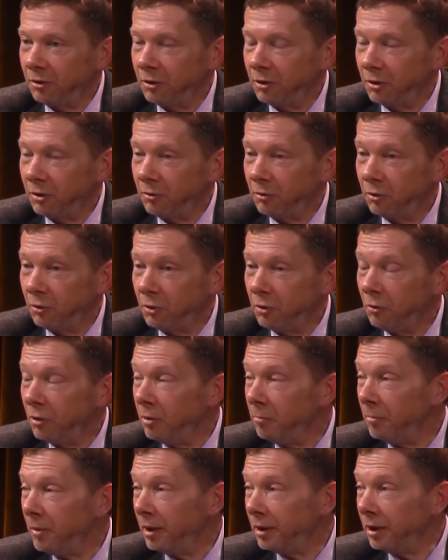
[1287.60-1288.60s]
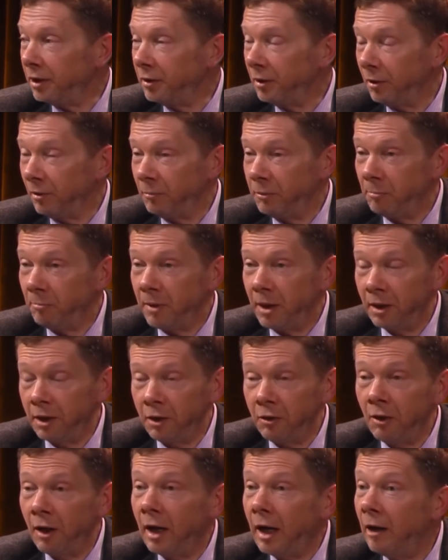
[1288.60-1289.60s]
to you and making your
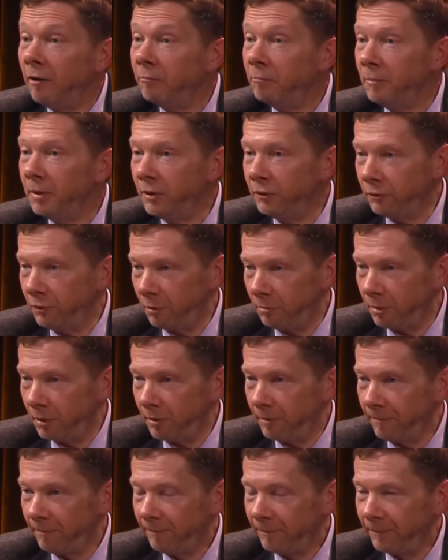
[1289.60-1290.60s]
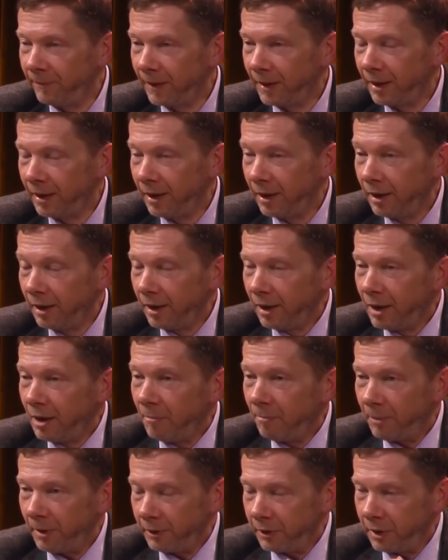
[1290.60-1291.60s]
life miserable.
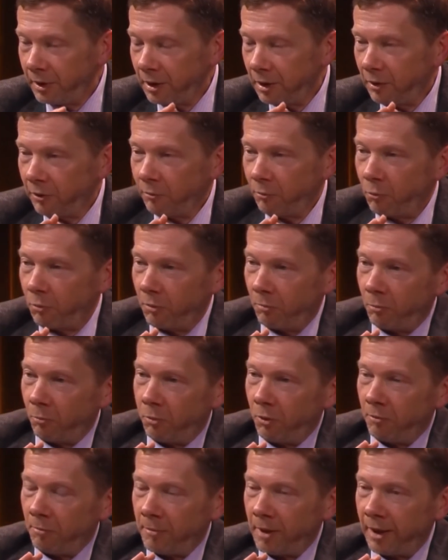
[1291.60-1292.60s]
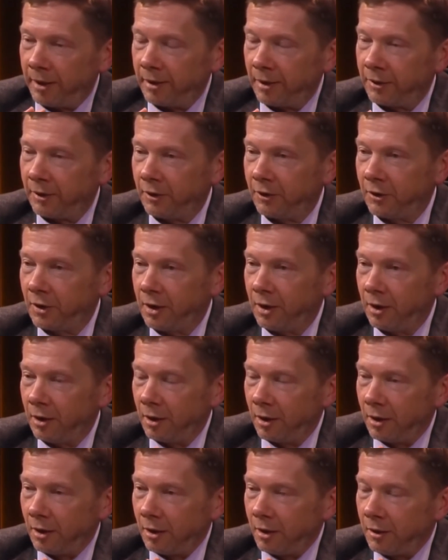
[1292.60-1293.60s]
But what matters is the
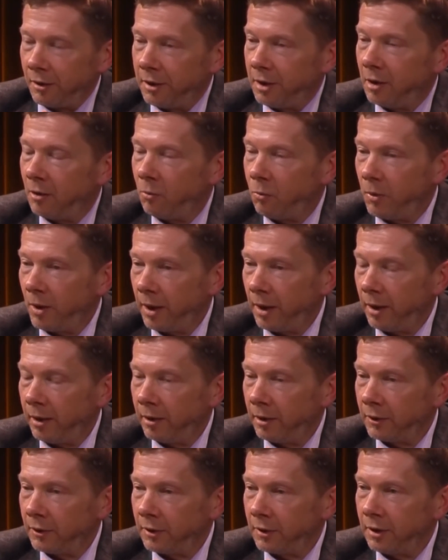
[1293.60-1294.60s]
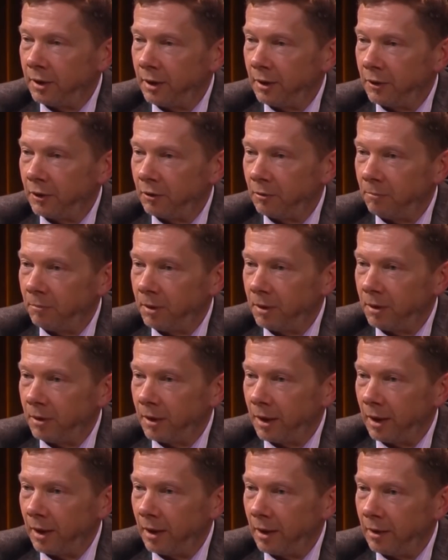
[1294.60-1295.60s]
awareness needs to be
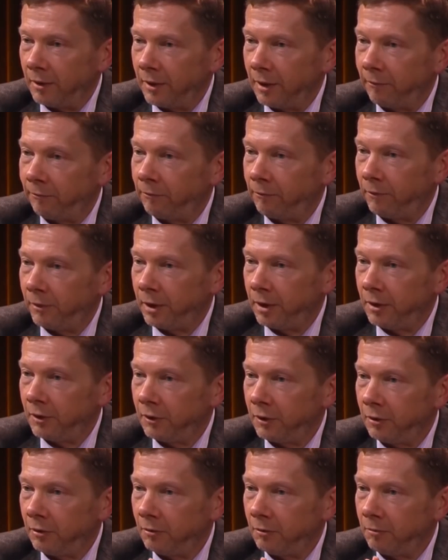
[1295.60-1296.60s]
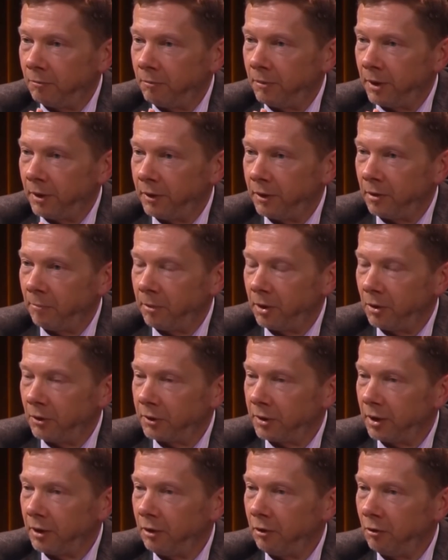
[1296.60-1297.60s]
there that frees you, and because then
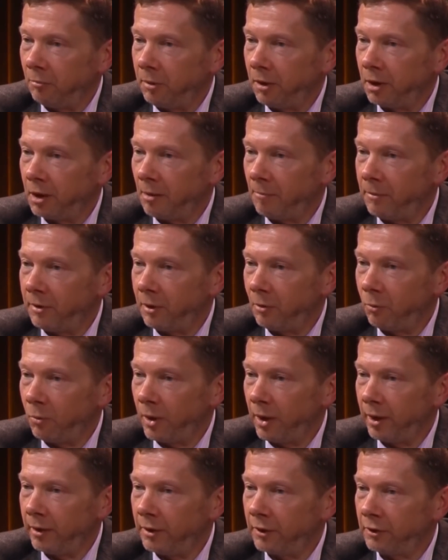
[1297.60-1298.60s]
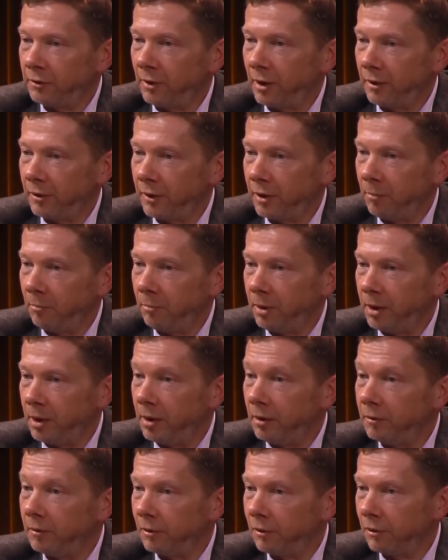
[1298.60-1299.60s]
you become the awareness rather than being
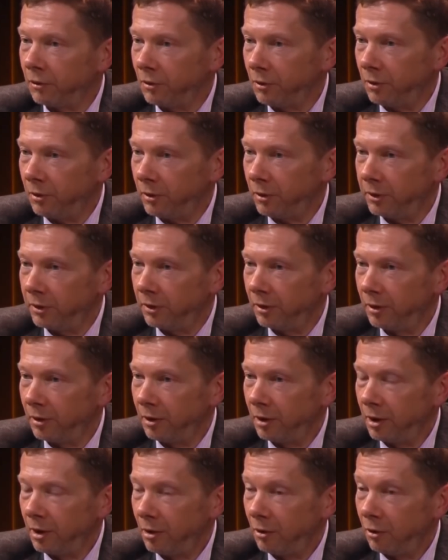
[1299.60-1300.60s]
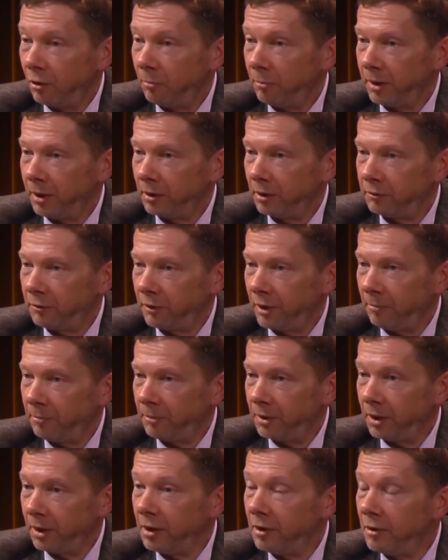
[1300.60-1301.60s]
the thought, or being trapped
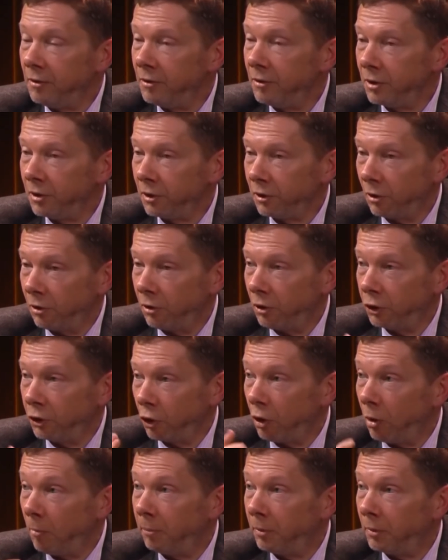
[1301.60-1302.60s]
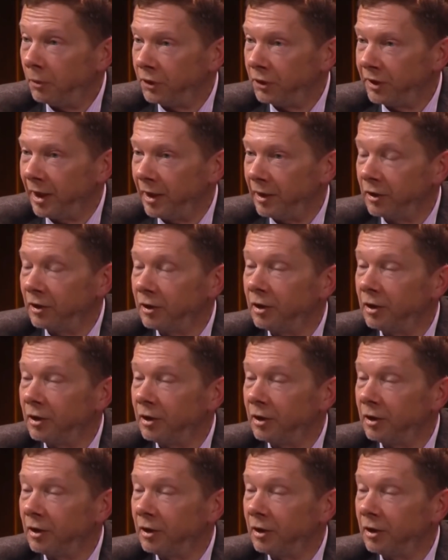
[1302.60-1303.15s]
in the thought or possessed